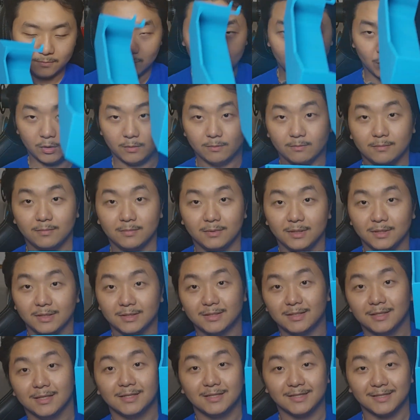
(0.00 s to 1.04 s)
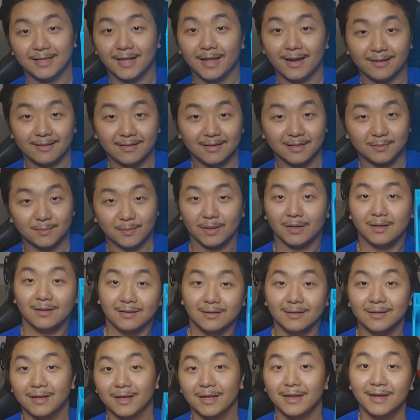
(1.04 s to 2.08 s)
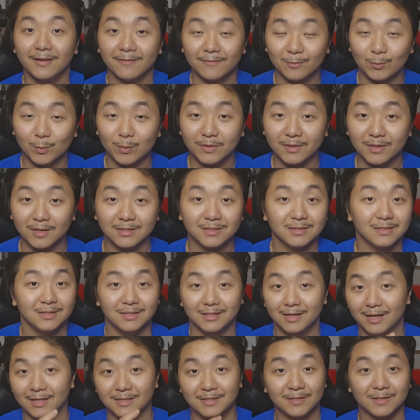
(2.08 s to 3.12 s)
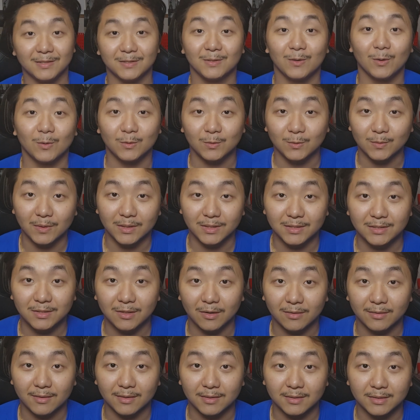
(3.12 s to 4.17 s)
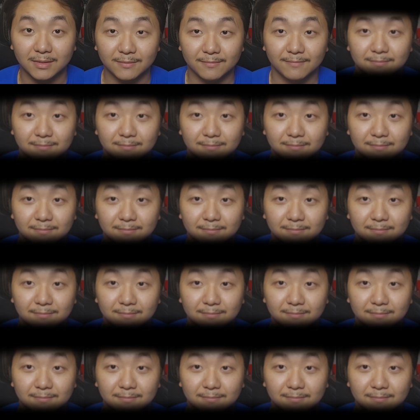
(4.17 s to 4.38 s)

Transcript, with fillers: Well, it's, it's not like this, but enough with this, let's just go to install this.